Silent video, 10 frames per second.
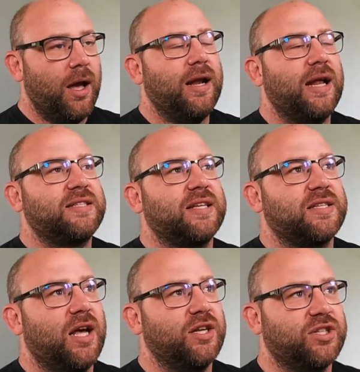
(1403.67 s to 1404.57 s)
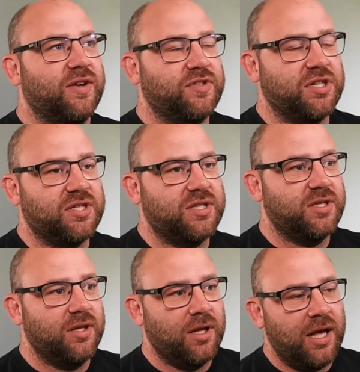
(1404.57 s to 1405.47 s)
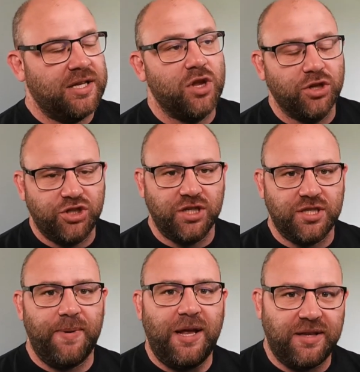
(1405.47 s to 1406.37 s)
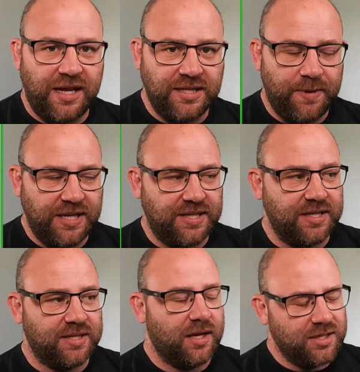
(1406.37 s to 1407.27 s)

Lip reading: Elasticsearch gives us, it's not just about databases